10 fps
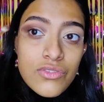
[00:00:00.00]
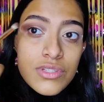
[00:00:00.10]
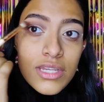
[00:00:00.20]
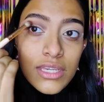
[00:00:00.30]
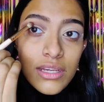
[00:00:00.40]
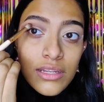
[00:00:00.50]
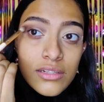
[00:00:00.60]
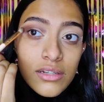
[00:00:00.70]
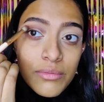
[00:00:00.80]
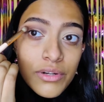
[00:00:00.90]
Just taking a
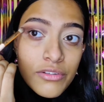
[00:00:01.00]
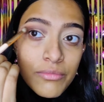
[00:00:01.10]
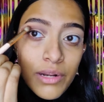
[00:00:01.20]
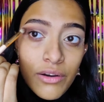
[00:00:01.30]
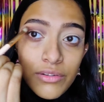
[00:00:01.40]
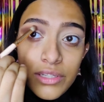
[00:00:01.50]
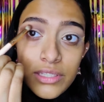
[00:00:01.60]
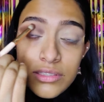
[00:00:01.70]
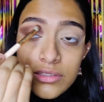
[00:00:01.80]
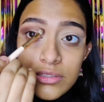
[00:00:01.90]
little bit of
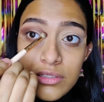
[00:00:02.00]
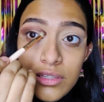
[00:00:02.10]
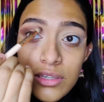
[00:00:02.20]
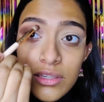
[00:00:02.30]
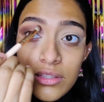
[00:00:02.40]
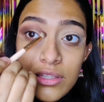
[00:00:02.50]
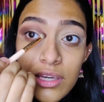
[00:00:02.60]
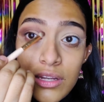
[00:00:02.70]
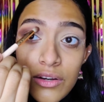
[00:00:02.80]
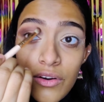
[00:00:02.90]
brownies in the
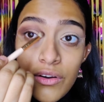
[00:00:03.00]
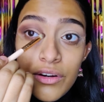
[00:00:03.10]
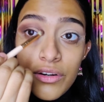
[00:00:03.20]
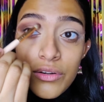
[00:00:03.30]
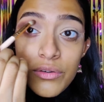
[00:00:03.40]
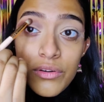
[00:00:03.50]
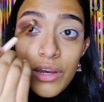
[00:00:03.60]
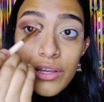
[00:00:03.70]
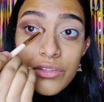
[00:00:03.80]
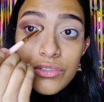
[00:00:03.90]
inner corner
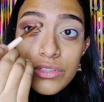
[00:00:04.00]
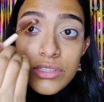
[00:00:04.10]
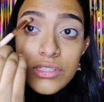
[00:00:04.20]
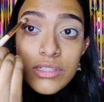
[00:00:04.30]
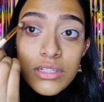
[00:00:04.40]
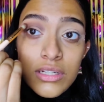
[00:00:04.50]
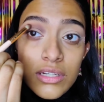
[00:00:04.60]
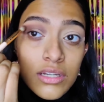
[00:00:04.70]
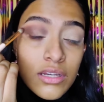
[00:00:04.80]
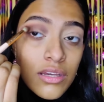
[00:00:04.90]
too and just
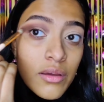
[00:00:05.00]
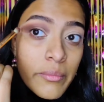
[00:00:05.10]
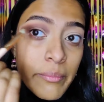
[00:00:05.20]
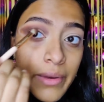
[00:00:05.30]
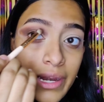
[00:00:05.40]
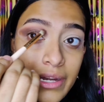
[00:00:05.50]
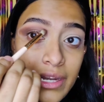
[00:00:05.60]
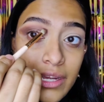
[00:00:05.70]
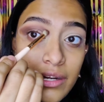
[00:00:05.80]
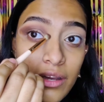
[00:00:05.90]

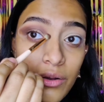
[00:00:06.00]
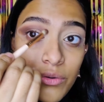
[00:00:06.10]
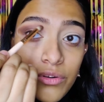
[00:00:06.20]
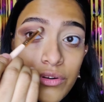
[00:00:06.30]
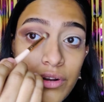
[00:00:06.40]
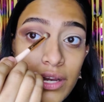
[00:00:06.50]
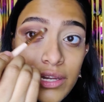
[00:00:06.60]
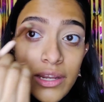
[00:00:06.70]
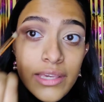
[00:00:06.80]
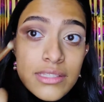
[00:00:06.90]
blending it out
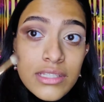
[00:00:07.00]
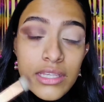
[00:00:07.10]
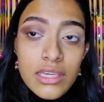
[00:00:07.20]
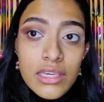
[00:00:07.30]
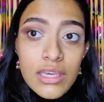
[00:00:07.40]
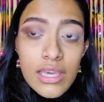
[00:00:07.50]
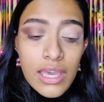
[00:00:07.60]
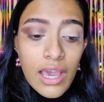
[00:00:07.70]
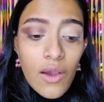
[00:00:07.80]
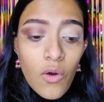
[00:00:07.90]
really nicely.
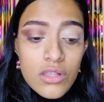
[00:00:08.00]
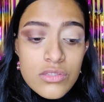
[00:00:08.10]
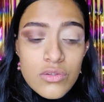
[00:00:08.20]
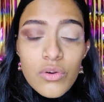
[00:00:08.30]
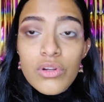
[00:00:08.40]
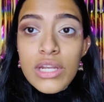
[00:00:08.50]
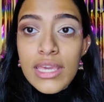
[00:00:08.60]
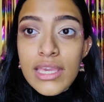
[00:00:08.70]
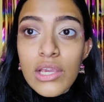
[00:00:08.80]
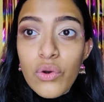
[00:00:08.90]
Also
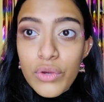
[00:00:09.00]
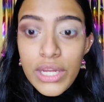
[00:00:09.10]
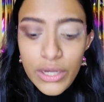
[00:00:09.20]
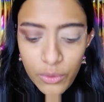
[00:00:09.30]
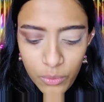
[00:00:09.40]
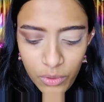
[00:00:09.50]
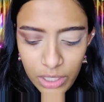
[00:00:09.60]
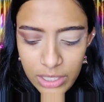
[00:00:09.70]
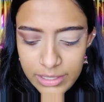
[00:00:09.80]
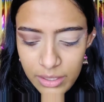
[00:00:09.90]
taking cookie dough
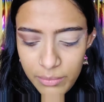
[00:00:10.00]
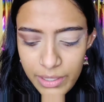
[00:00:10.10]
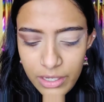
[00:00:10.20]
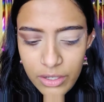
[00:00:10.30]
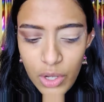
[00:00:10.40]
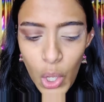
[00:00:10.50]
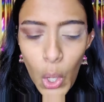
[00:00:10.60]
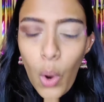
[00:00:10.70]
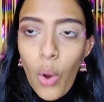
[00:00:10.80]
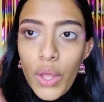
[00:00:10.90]
a little bit
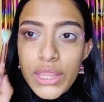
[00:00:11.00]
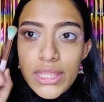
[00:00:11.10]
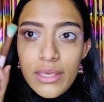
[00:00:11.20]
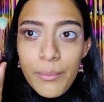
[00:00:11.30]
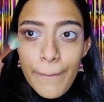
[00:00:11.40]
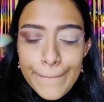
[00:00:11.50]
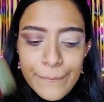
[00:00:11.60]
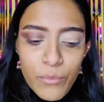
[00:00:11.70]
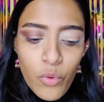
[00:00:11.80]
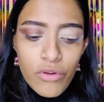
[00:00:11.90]
on the
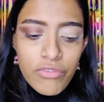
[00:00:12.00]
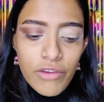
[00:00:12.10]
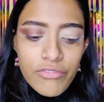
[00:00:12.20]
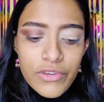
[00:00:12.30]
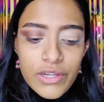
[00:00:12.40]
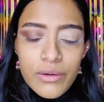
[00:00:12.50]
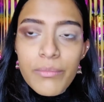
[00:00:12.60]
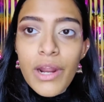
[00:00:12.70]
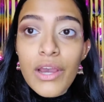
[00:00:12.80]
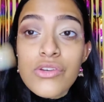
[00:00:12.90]
more fluffier
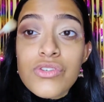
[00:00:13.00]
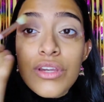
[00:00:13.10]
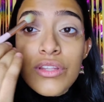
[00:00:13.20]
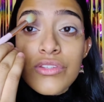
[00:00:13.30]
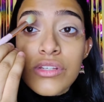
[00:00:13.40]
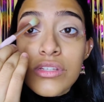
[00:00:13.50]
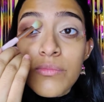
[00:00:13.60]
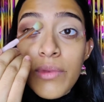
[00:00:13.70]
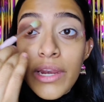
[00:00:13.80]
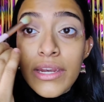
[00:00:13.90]
brush and
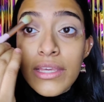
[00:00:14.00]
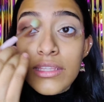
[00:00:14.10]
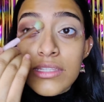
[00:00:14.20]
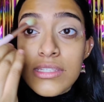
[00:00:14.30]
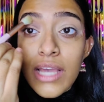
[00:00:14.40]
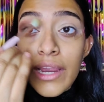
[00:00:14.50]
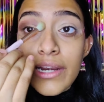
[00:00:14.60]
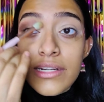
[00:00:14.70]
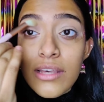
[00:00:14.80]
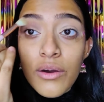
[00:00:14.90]
just blending the
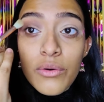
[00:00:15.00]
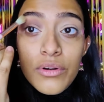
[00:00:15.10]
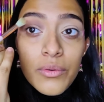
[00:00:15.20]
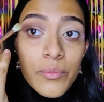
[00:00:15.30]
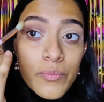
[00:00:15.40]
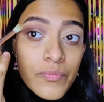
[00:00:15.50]
sides out.